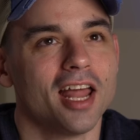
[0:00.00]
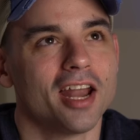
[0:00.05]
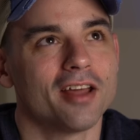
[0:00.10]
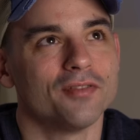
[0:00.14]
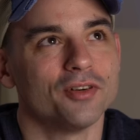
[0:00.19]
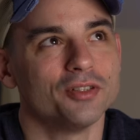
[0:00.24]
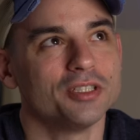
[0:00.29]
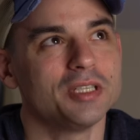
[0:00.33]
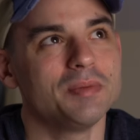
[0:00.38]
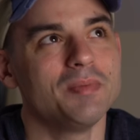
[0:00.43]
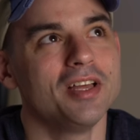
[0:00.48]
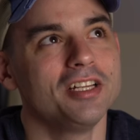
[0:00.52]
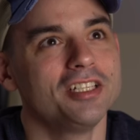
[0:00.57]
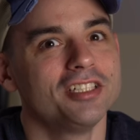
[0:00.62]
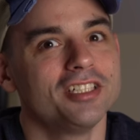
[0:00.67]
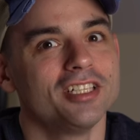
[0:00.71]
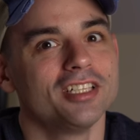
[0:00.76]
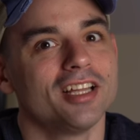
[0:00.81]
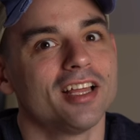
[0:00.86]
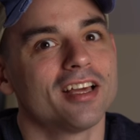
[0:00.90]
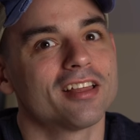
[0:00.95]
and I've only
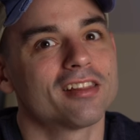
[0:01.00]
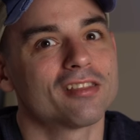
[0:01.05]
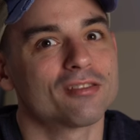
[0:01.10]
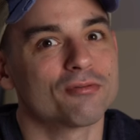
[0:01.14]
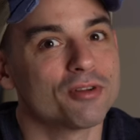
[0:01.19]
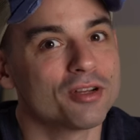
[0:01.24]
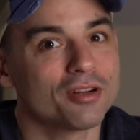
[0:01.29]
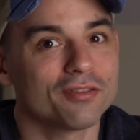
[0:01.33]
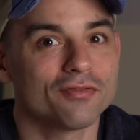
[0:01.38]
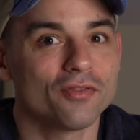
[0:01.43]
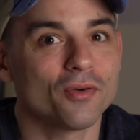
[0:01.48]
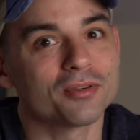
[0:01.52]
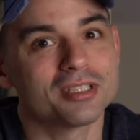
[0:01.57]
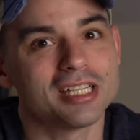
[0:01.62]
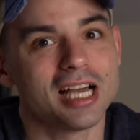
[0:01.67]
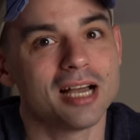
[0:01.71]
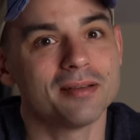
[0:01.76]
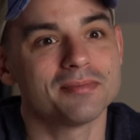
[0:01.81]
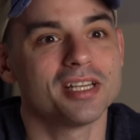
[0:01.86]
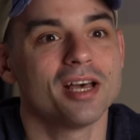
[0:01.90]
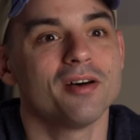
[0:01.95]
mentioned it like three or four
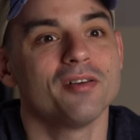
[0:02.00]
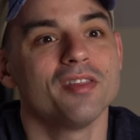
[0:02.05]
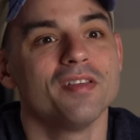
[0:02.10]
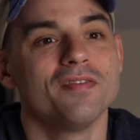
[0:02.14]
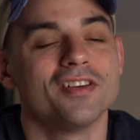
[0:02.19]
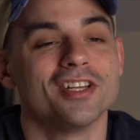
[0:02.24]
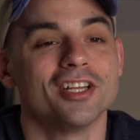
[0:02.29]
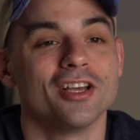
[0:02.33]
times now in the